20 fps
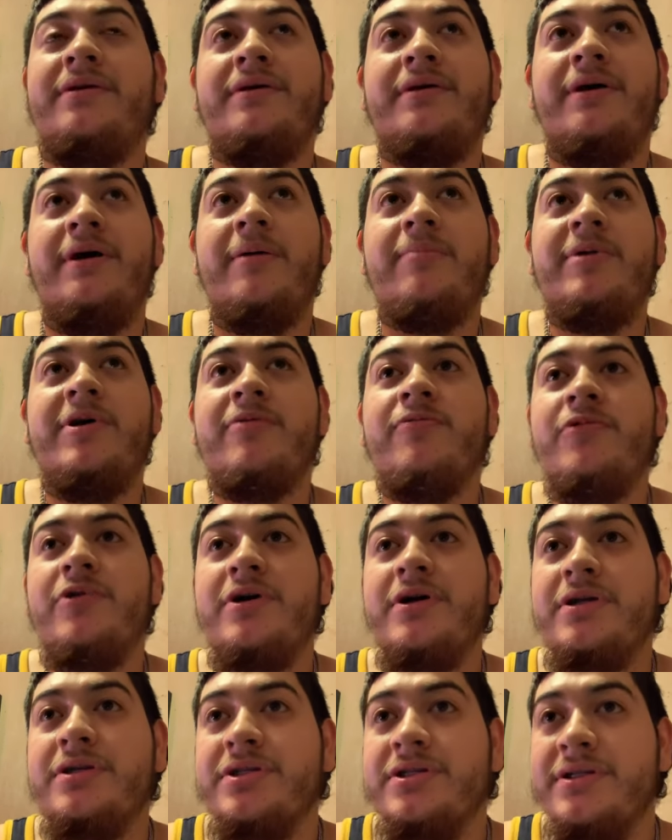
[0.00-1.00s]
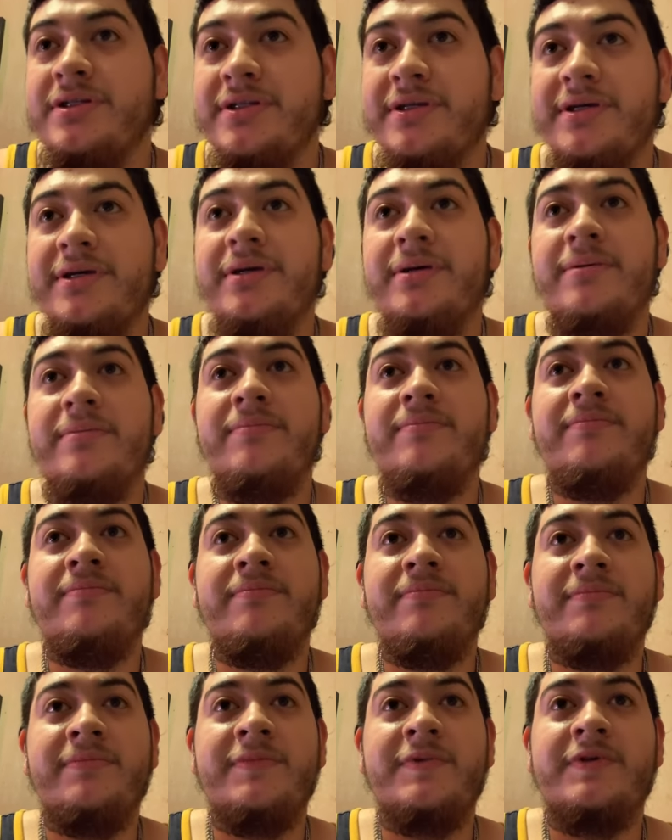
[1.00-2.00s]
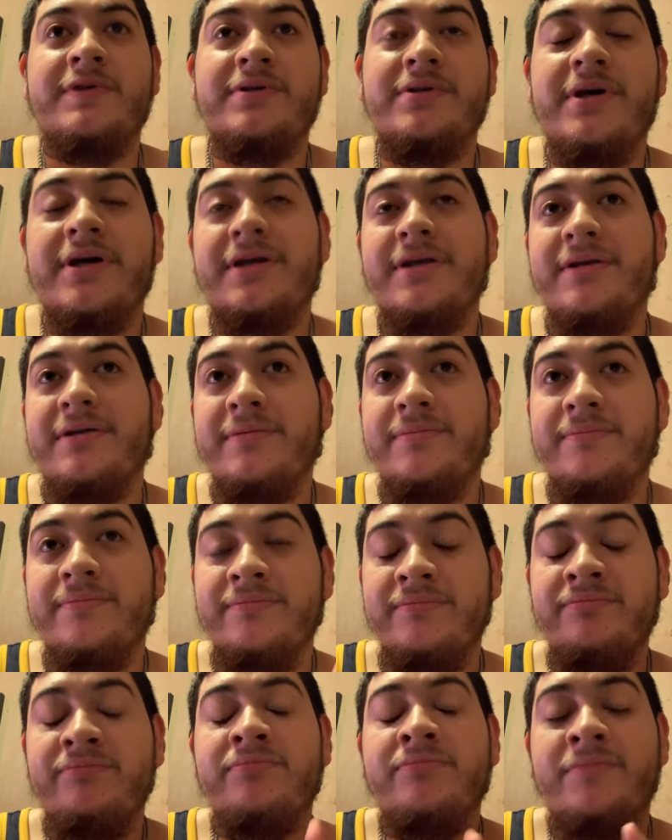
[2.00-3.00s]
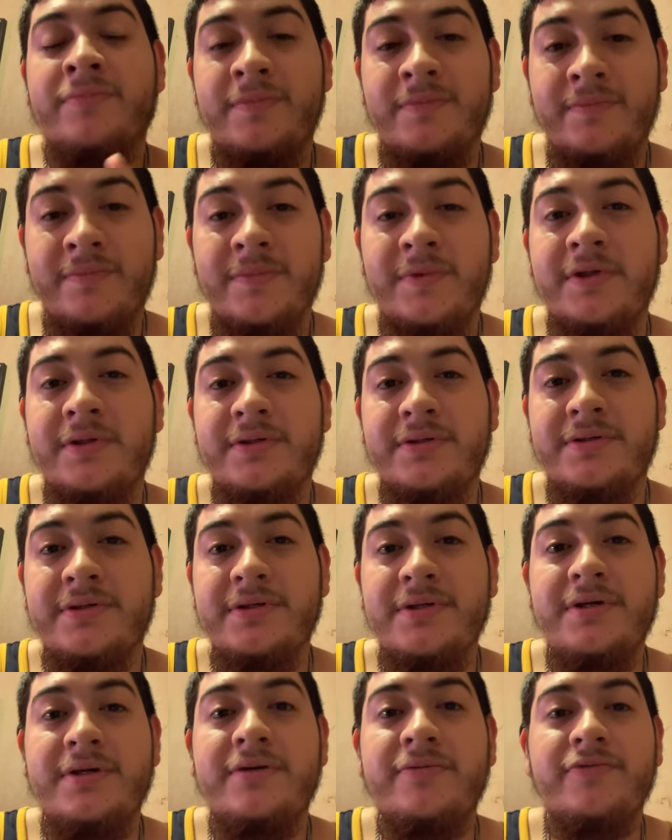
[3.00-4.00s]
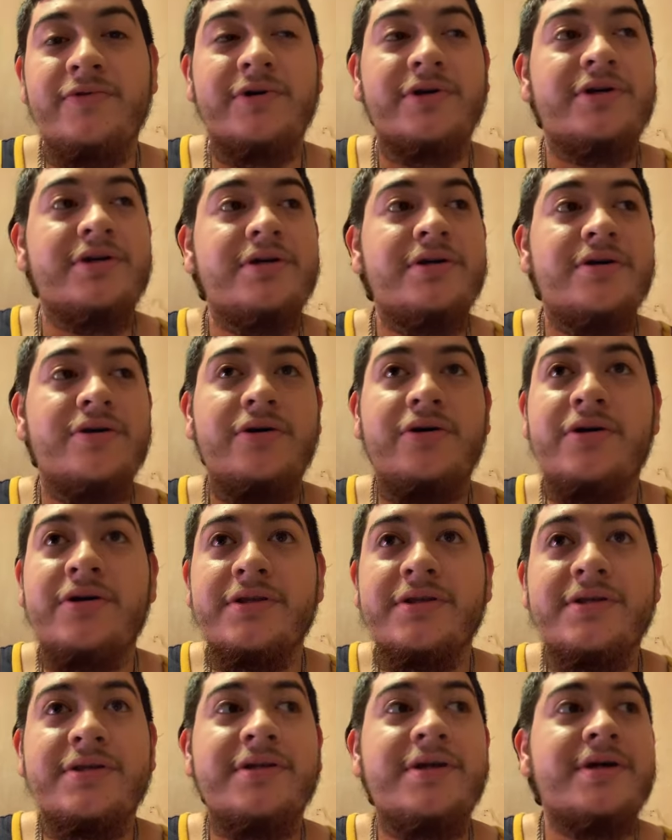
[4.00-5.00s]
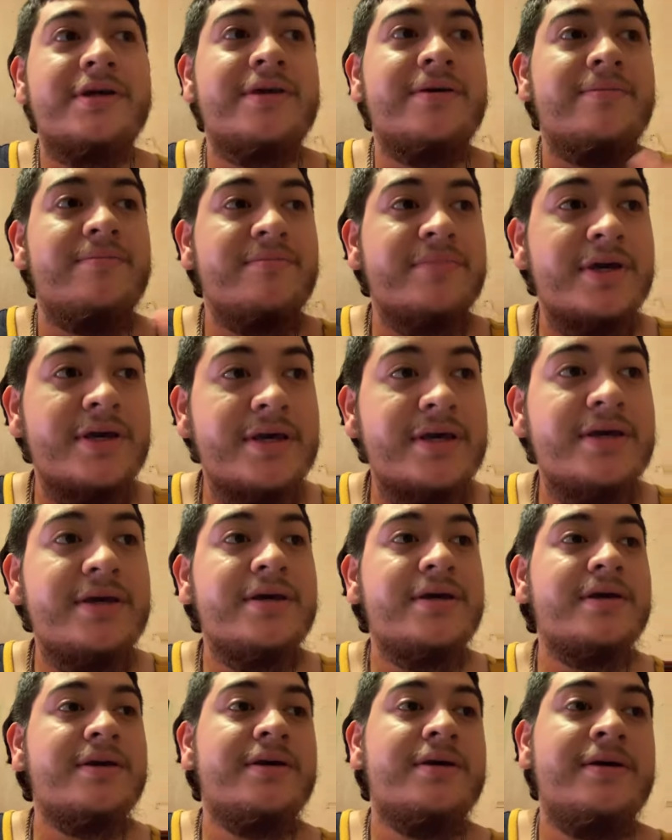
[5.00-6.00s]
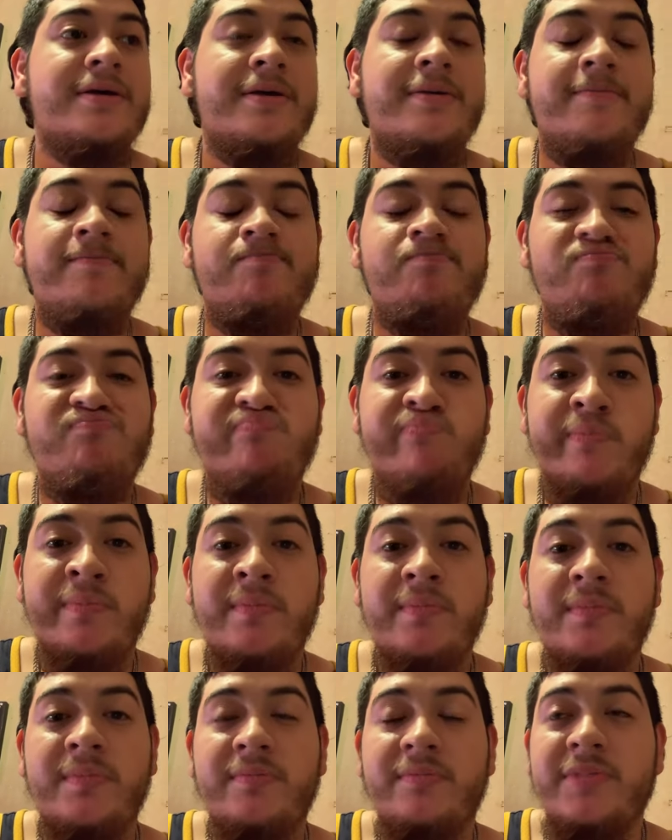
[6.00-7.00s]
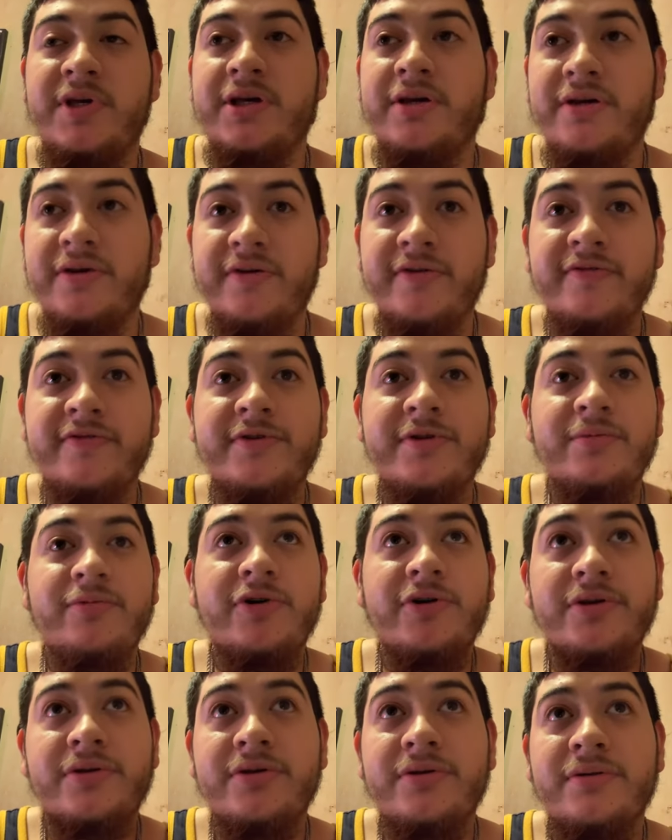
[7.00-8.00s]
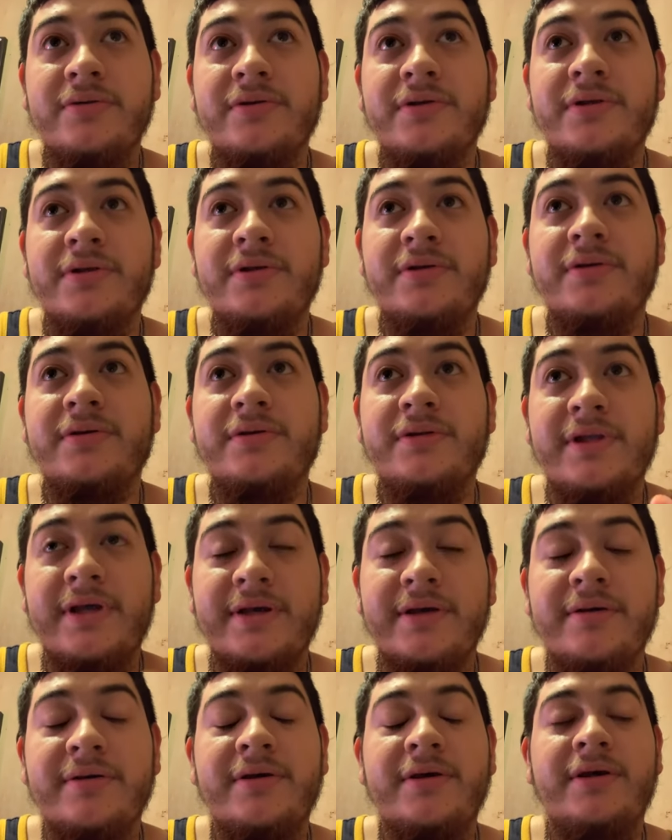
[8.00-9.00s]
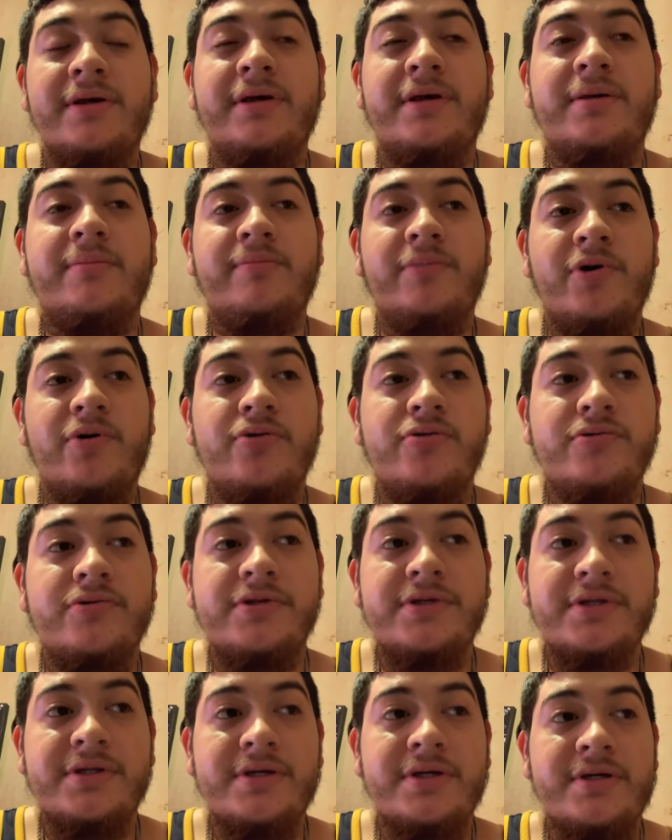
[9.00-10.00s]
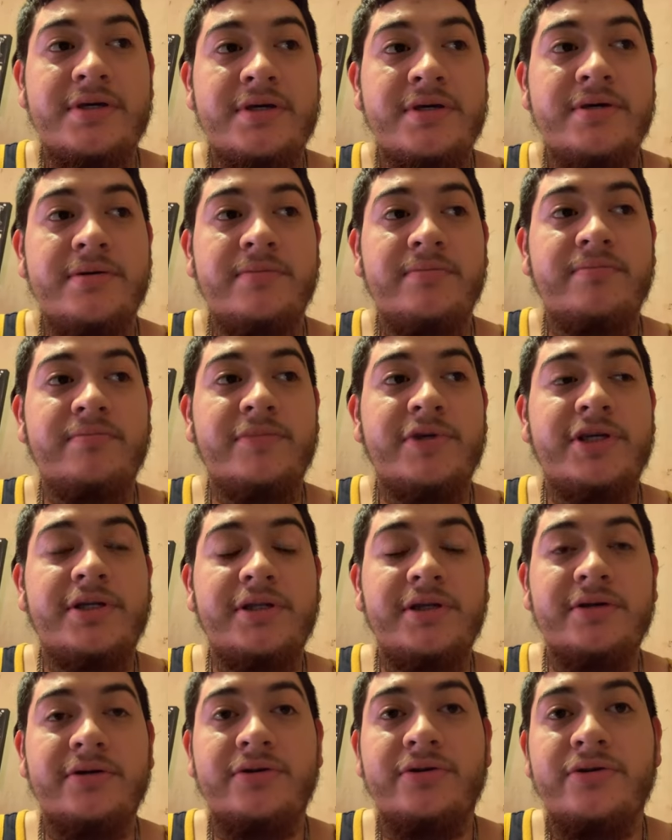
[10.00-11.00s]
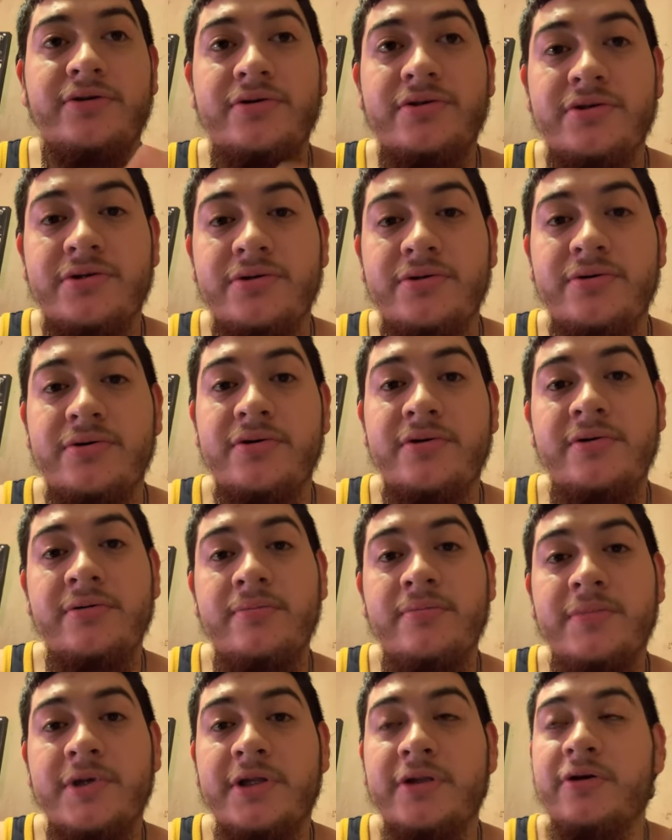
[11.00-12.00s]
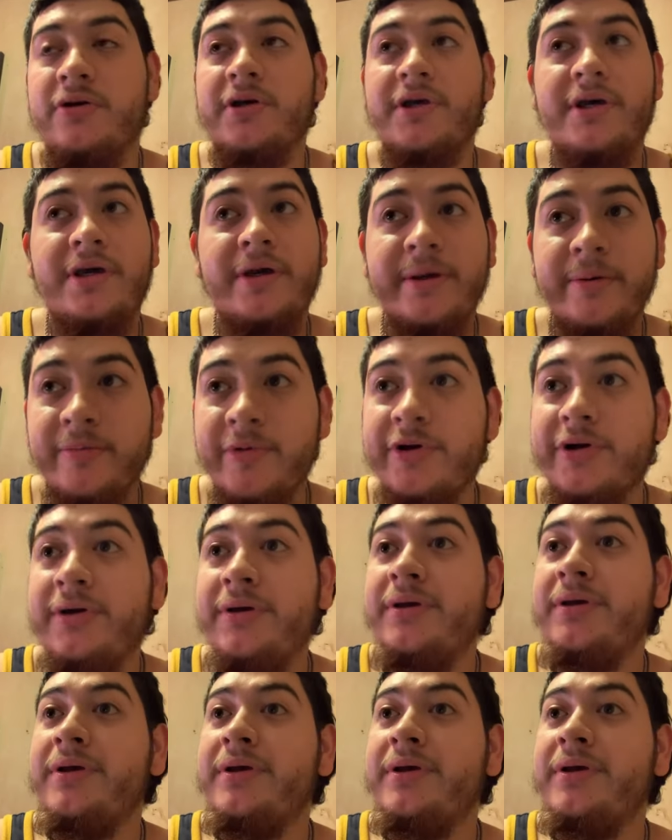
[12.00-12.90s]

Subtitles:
I've been watching them so I can see what good content I can make, be comfortable in, like, posting, being on YouTube and on camera.